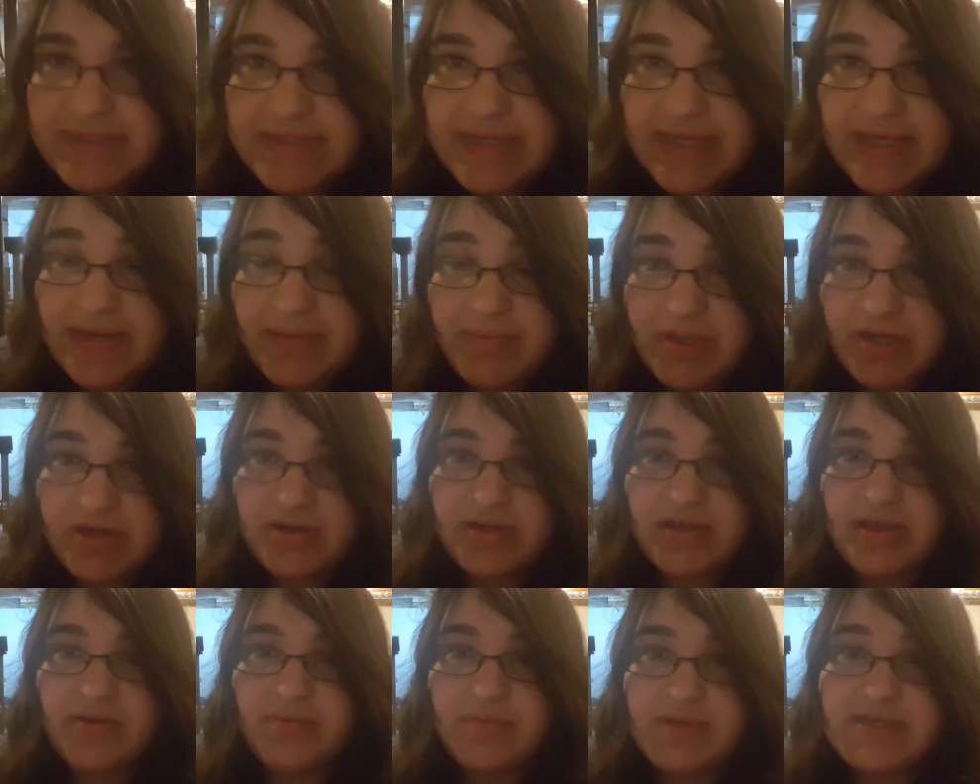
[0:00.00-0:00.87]
in
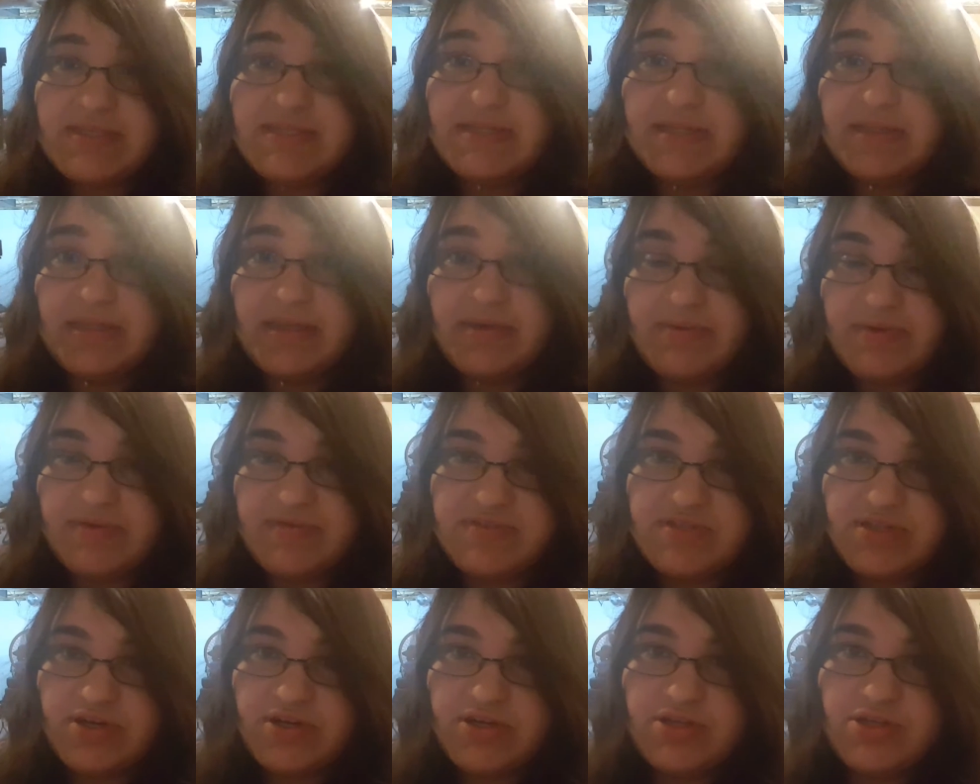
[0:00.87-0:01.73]
America recently we've
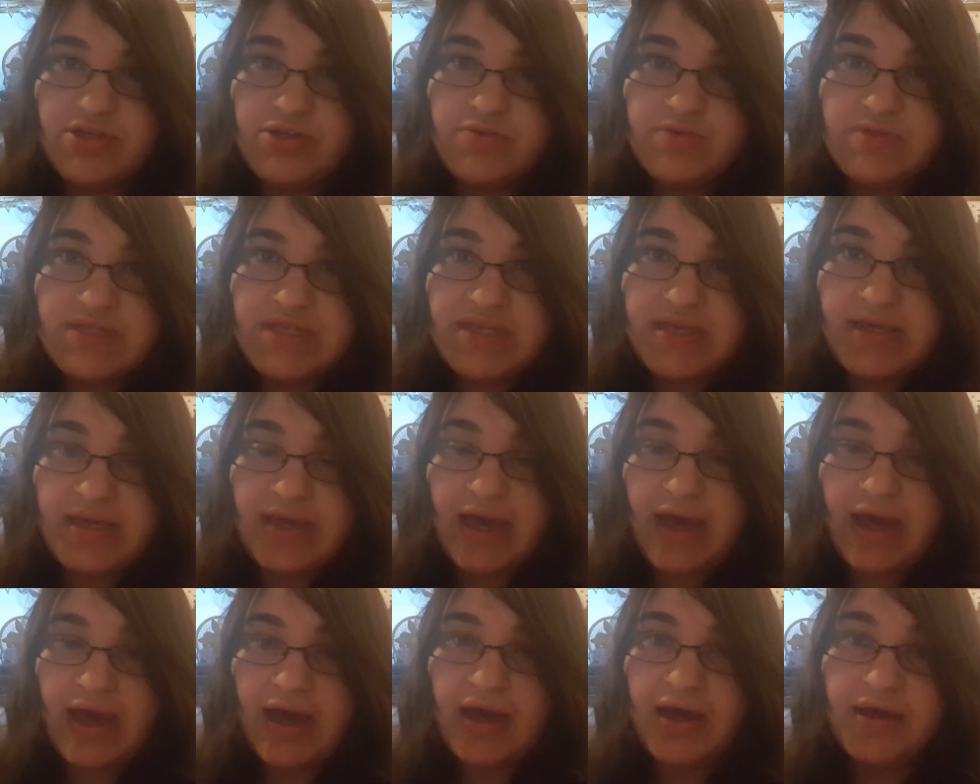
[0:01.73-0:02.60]
started using
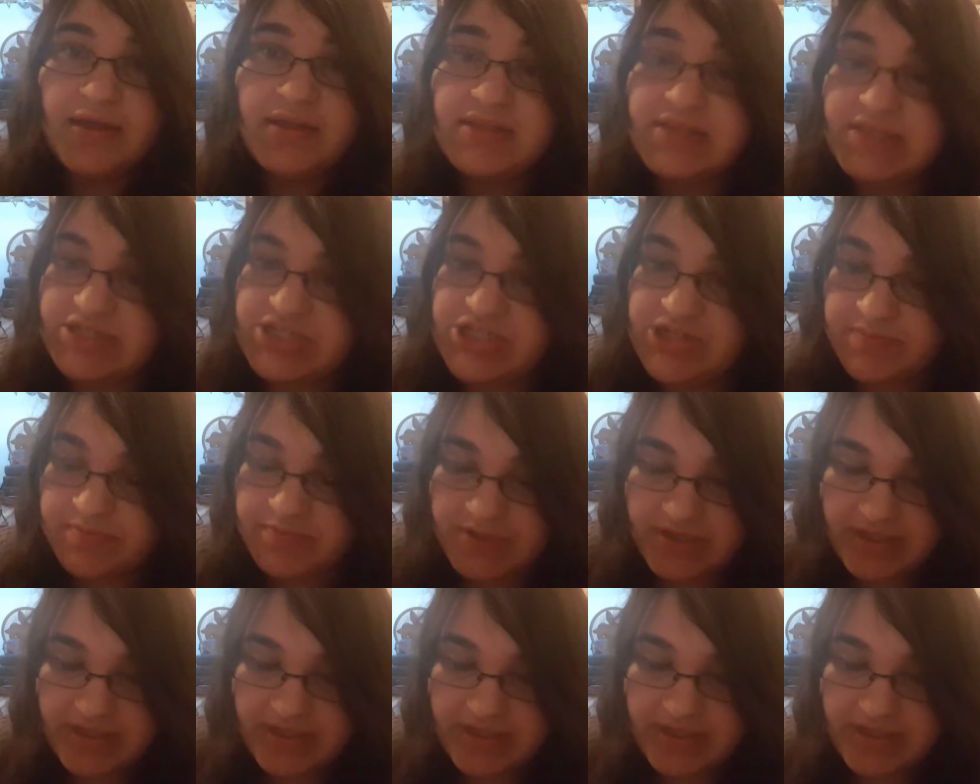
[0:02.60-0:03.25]
uh, the chip